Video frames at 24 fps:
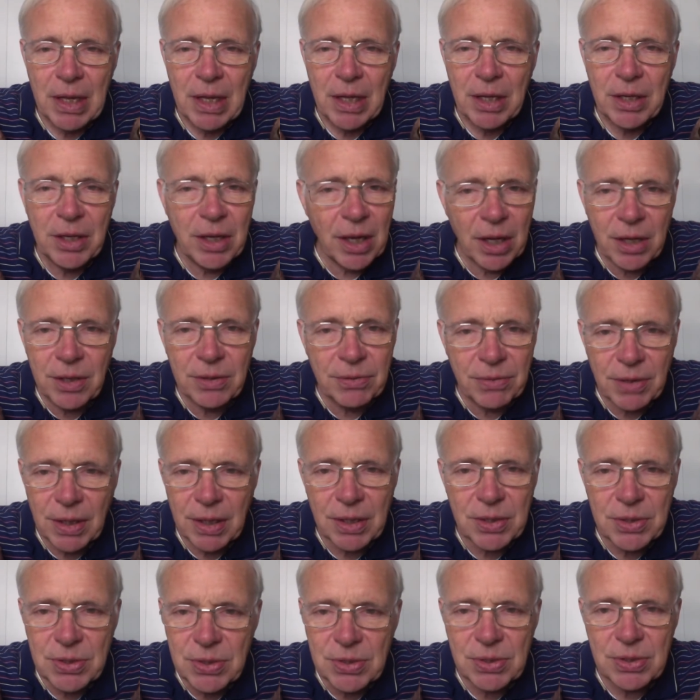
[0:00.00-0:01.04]
None of
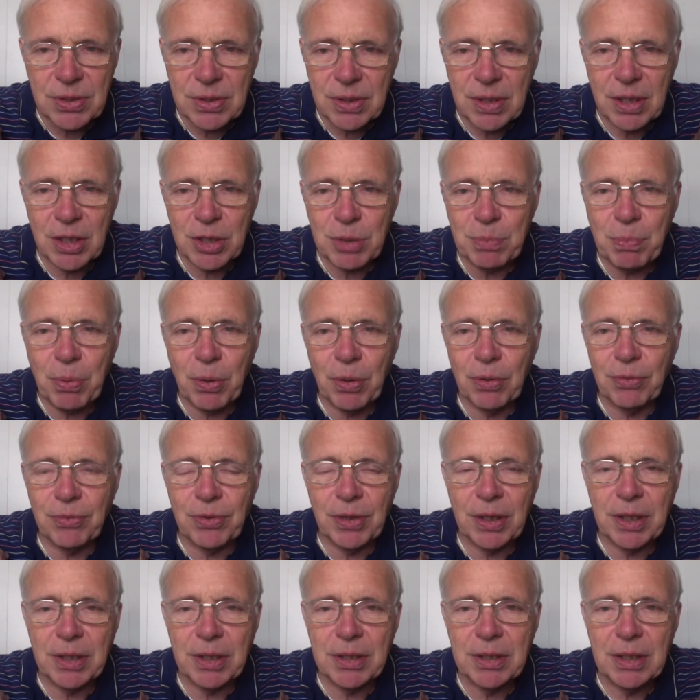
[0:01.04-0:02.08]
us is
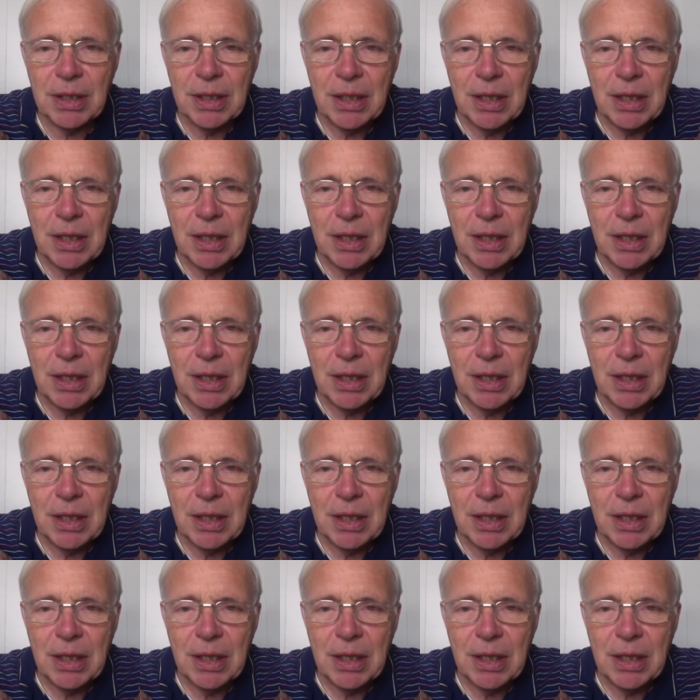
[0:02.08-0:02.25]
perfect.